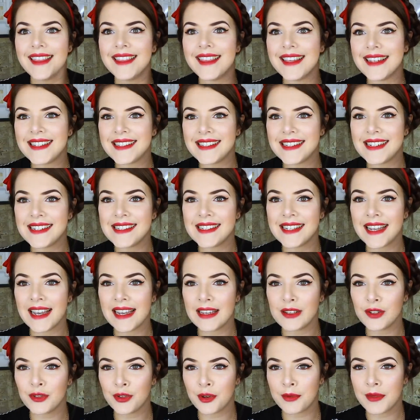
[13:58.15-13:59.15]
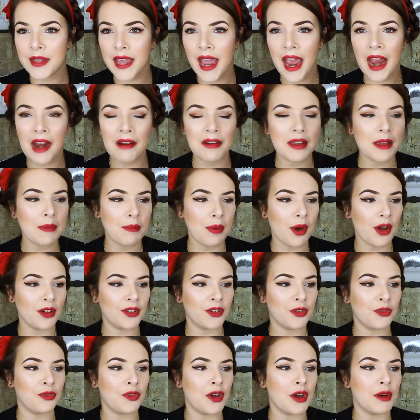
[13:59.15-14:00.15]
This is his from the Harry
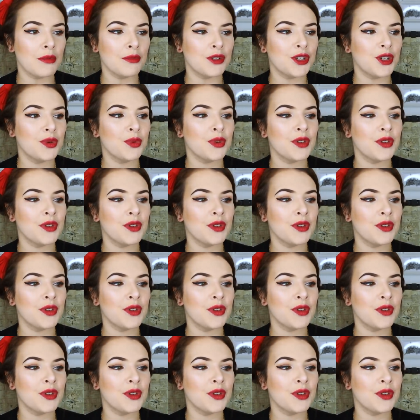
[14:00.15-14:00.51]
Potter films.